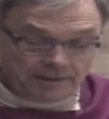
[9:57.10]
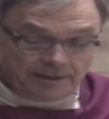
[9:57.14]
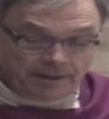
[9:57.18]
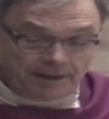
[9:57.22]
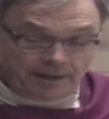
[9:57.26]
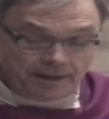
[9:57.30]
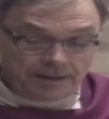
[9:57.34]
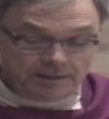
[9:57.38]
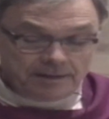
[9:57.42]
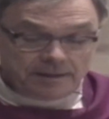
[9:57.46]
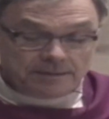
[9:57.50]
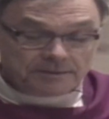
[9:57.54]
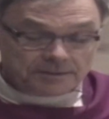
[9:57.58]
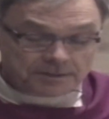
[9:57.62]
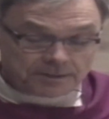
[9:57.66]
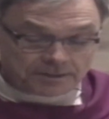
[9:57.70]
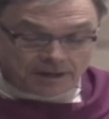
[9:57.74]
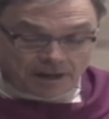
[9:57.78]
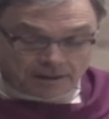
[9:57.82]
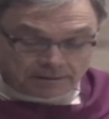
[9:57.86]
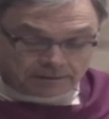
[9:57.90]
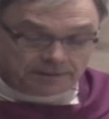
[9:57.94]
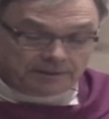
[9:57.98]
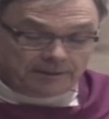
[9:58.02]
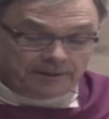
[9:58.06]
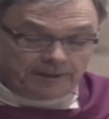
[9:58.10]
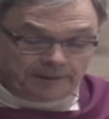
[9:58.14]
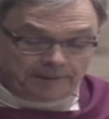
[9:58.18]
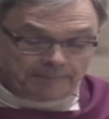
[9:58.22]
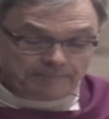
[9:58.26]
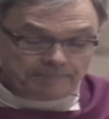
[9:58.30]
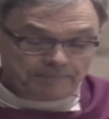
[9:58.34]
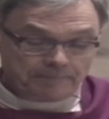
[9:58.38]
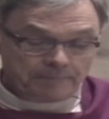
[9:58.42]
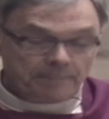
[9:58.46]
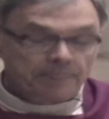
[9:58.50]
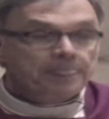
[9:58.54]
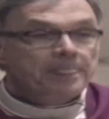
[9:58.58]
and insulting.
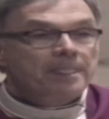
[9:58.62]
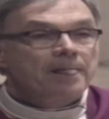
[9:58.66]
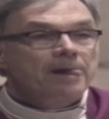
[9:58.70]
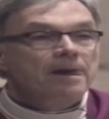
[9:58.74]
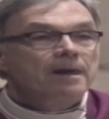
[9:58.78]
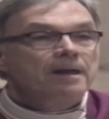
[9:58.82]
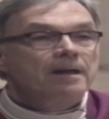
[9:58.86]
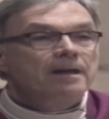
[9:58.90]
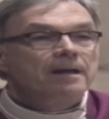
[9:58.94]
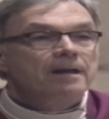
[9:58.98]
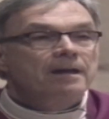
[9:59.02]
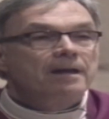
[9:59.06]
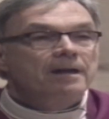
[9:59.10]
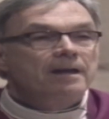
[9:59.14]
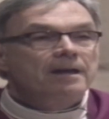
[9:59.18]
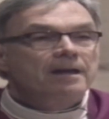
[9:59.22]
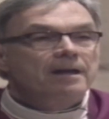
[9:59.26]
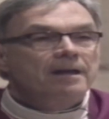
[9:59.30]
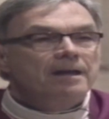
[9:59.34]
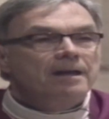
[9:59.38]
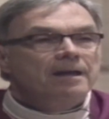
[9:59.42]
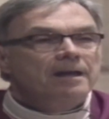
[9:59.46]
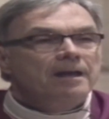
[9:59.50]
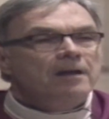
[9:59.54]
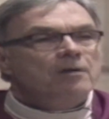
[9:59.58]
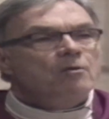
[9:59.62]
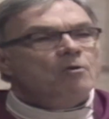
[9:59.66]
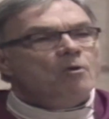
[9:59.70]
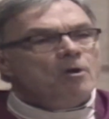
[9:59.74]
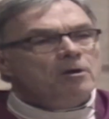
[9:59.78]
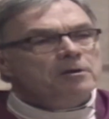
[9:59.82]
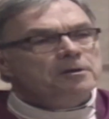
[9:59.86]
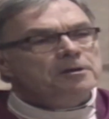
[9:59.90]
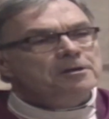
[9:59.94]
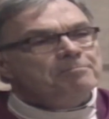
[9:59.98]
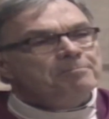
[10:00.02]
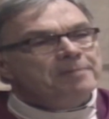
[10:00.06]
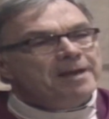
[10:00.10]
In
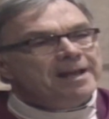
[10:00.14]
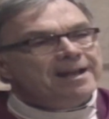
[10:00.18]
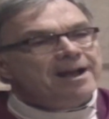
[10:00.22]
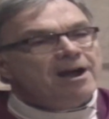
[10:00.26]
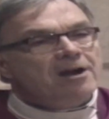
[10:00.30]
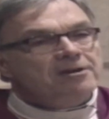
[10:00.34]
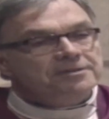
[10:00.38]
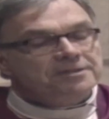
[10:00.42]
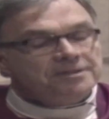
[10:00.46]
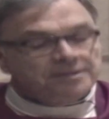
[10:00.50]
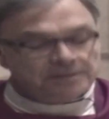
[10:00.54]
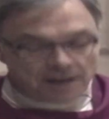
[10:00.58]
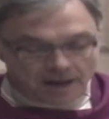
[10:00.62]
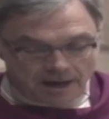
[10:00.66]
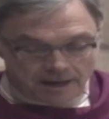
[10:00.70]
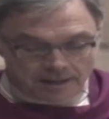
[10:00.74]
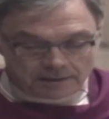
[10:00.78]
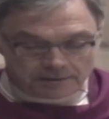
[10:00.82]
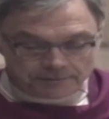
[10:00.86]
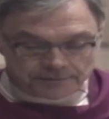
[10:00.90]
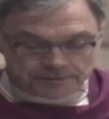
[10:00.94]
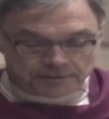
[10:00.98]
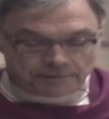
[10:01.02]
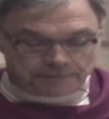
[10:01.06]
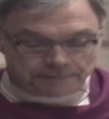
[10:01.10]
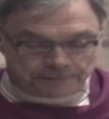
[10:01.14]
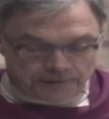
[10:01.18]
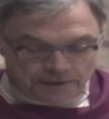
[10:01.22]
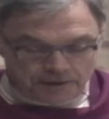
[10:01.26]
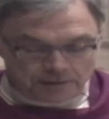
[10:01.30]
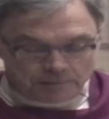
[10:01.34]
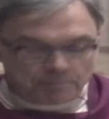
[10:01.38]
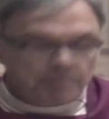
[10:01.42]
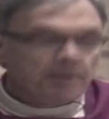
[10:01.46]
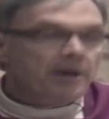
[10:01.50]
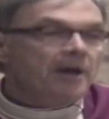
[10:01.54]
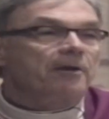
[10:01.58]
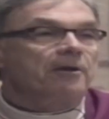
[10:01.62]
order to make ourselves
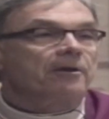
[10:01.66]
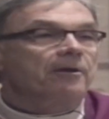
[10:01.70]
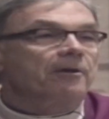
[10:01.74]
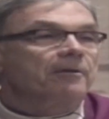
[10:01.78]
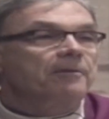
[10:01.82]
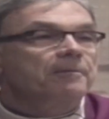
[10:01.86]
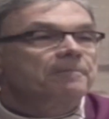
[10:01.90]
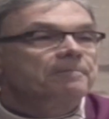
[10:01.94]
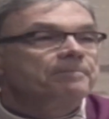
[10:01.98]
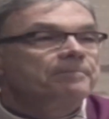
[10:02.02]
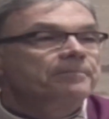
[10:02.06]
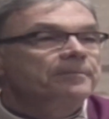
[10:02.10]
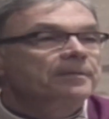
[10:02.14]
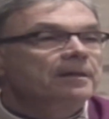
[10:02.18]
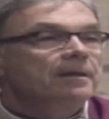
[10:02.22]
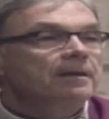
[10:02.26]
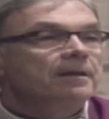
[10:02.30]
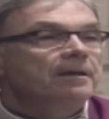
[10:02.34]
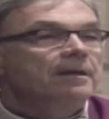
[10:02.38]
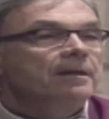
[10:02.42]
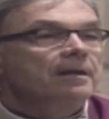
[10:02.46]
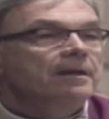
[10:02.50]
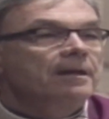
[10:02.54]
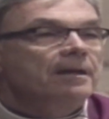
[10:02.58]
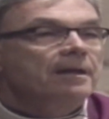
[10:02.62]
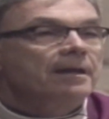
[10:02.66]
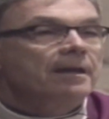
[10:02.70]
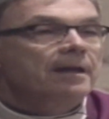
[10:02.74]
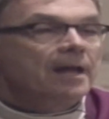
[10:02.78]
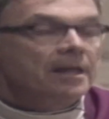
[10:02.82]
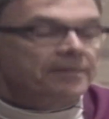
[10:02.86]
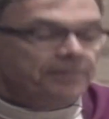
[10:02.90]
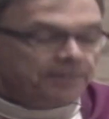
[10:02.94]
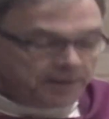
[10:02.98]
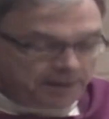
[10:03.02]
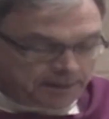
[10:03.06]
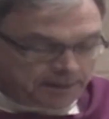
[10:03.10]
feel better, at the